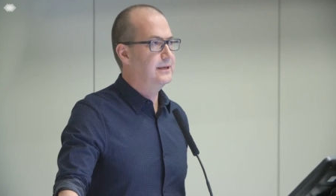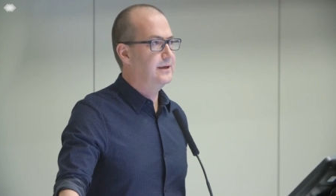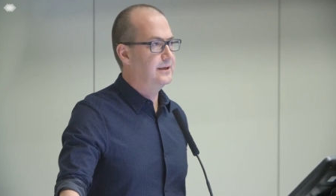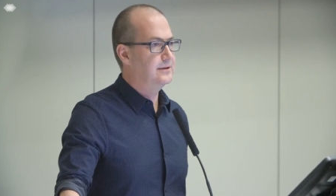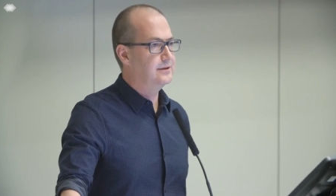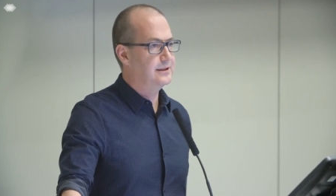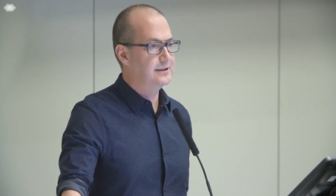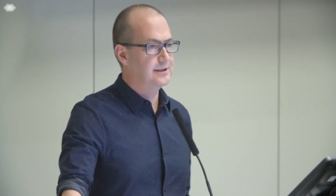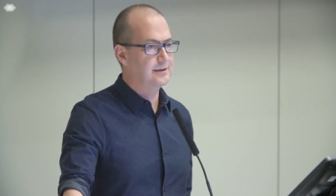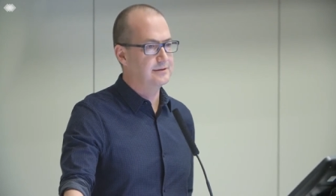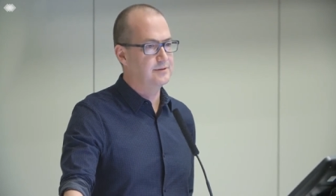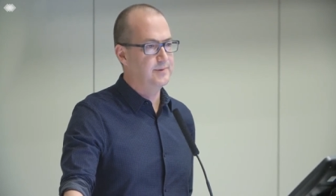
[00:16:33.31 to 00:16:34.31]
I noticed a
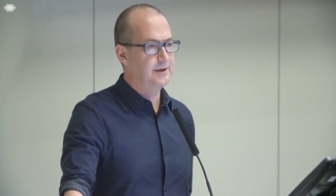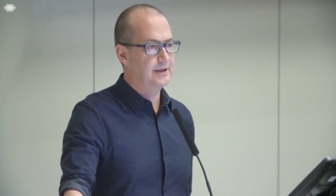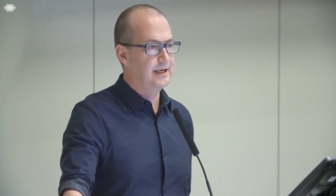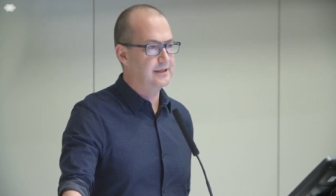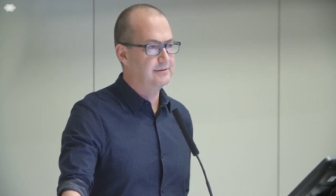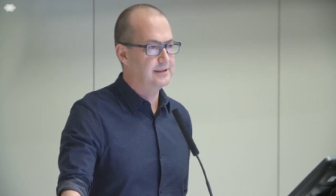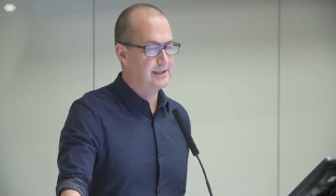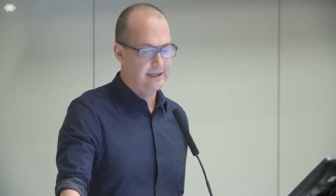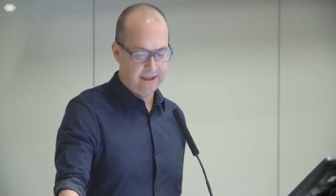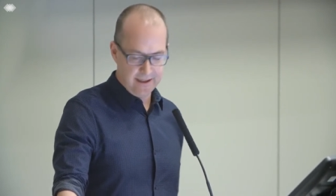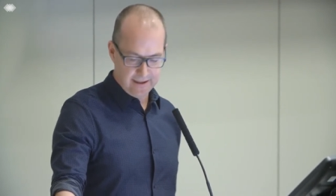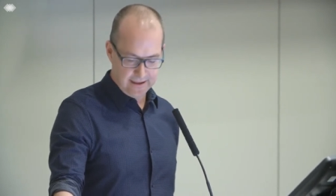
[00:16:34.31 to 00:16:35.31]
little spot next to his
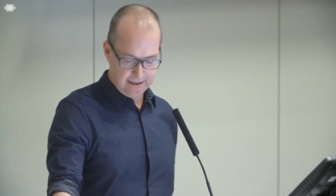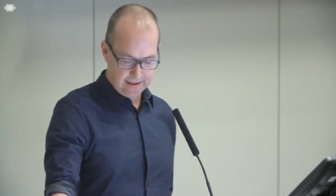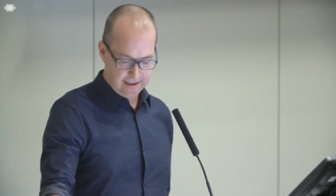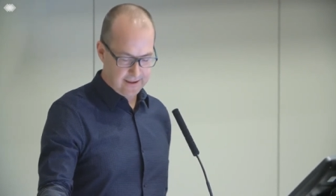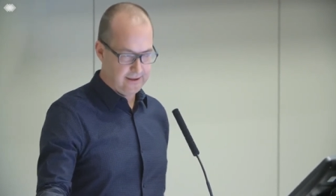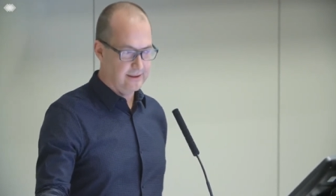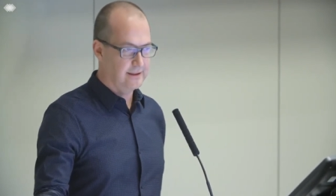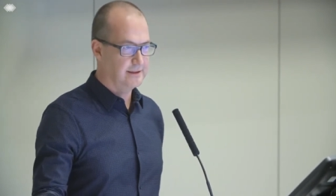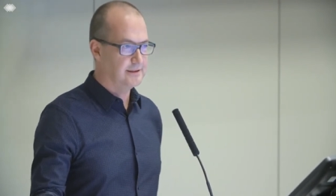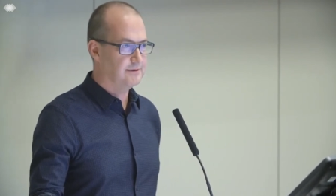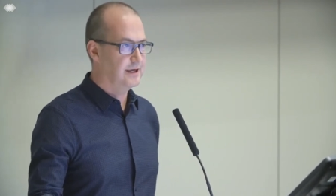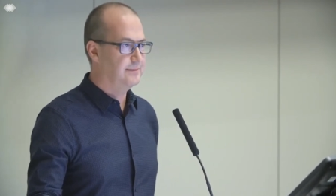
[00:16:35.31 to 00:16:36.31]
eye, and he had a, a
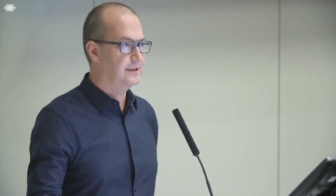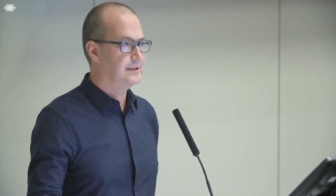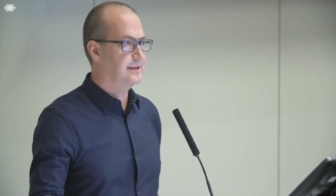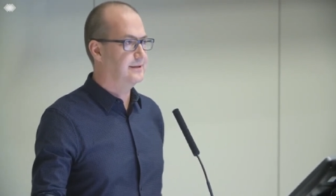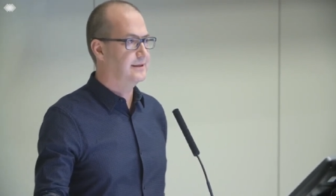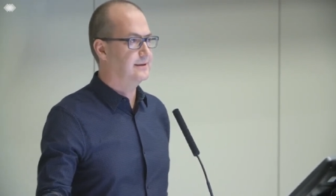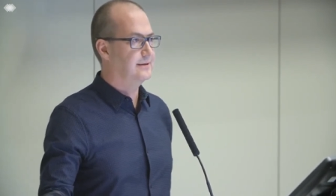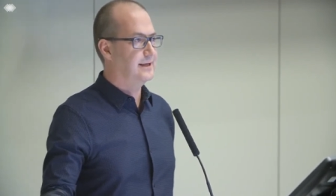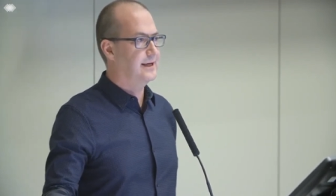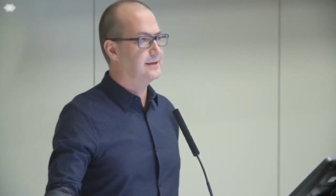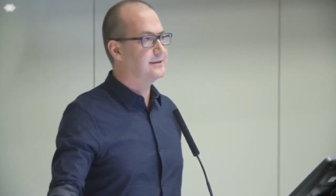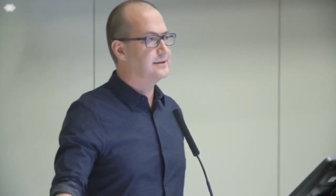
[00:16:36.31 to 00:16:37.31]
squamous cell
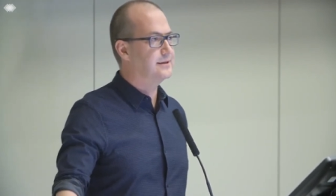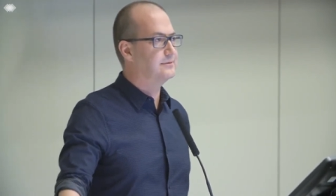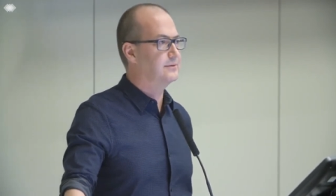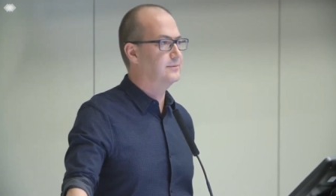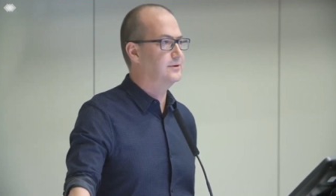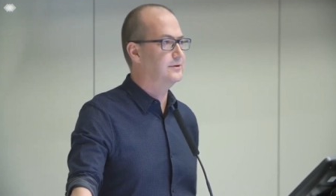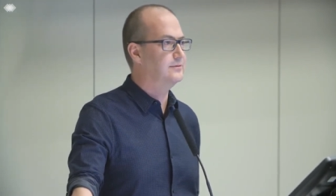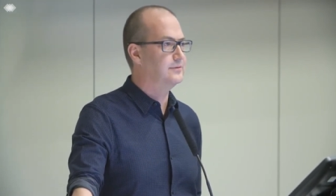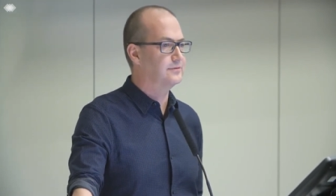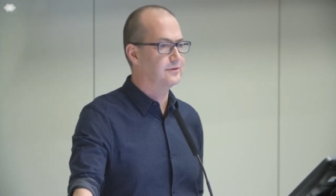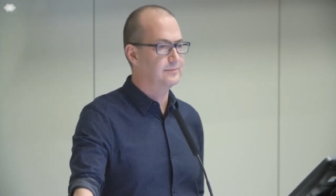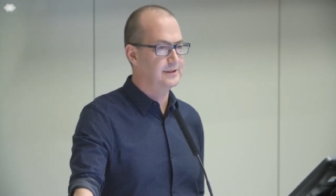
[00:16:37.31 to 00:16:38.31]
cancer removed
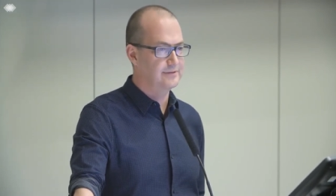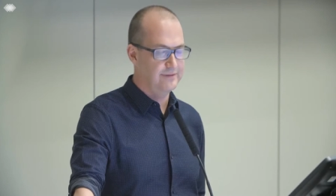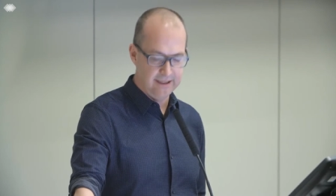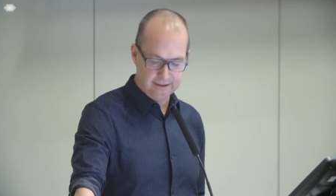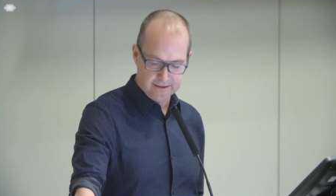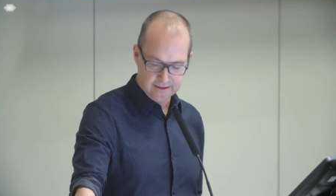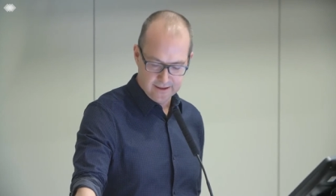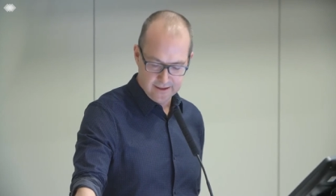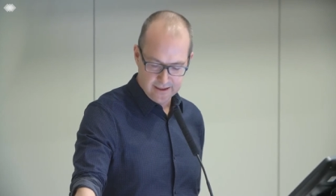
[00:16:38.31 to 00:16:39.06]
from his face,